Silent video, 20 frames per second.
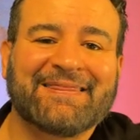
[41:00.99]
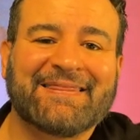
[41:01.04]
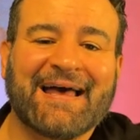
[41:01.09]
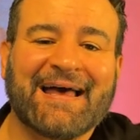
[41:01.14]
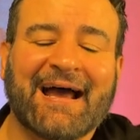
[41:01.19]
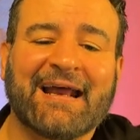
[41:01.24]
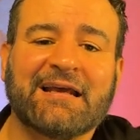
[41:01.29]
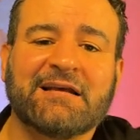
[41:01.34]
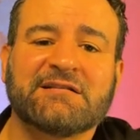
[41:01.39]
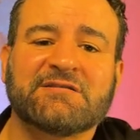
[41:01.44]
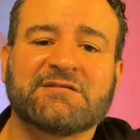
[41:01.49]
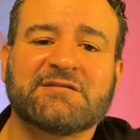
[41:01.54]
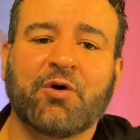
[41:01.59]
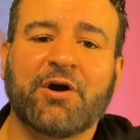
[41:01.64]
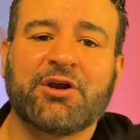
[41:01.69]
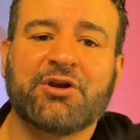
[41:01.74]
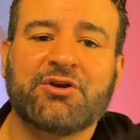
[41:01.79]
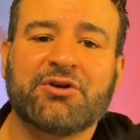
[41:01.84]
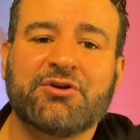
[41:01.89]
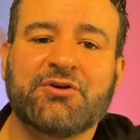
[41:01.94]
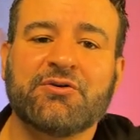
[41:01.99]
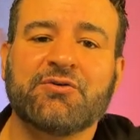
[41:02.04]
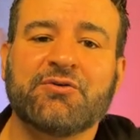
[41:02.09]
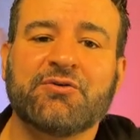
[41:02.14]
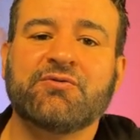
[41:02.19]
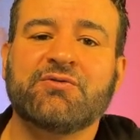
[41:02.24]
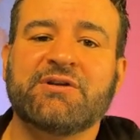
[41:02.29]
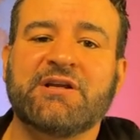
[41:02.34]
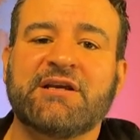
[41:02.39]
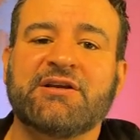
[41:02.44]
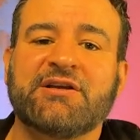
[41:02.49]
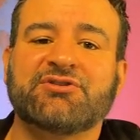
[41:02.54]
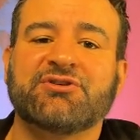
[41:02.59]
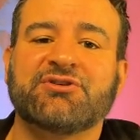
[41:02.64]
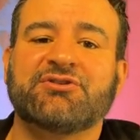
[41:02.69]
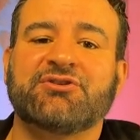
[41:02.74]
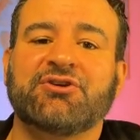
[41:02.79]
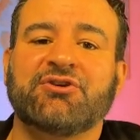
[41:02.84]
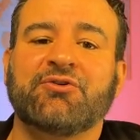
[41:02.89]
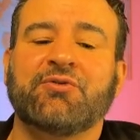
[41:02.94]
That is what you need
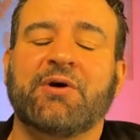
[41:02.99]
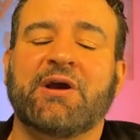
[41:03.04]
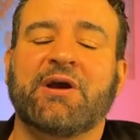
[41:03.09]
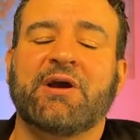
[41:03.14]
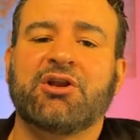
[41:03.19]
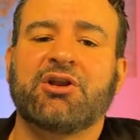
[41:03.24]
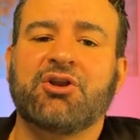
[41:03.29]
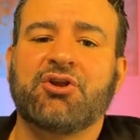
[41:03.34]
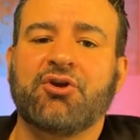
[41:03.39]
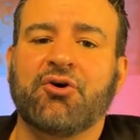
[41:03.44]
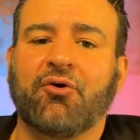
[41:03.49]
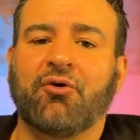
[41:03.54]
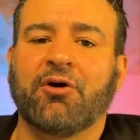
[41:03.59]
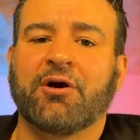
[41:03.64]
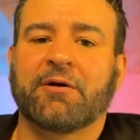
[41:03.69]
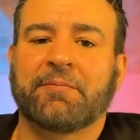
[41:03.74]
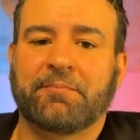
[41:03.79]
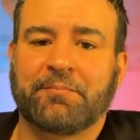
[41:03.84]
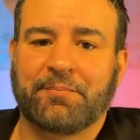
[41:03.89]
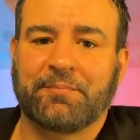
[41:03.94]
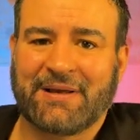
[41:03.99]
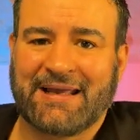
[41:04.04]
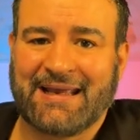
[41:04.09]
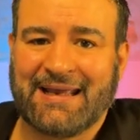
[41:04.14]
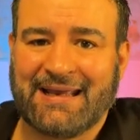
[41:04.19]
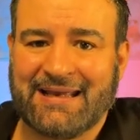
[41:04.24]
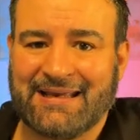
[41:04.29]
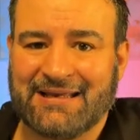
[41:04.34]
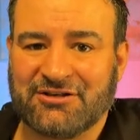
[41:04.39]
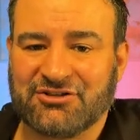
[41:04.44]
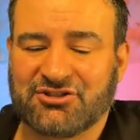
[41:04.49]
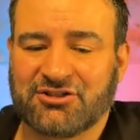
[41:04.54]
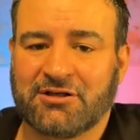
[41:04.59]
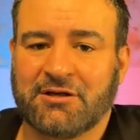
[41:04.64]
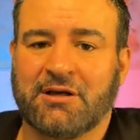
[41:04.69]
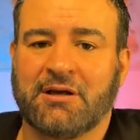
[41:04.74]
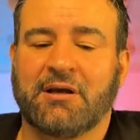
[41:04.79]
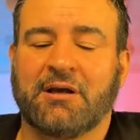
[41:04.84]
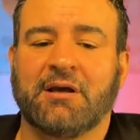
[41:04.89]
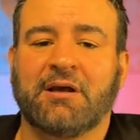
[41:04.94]
to do in your page.
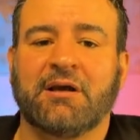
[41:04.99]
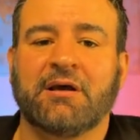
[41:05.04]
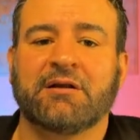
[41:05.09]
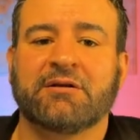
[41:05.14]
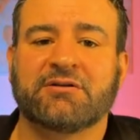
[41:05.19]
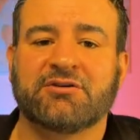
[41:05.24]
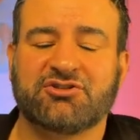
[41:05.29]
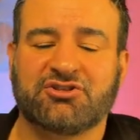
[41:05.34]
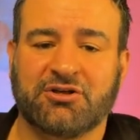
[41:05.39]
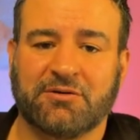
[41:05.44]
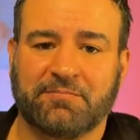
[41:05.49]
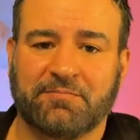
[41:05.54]
Does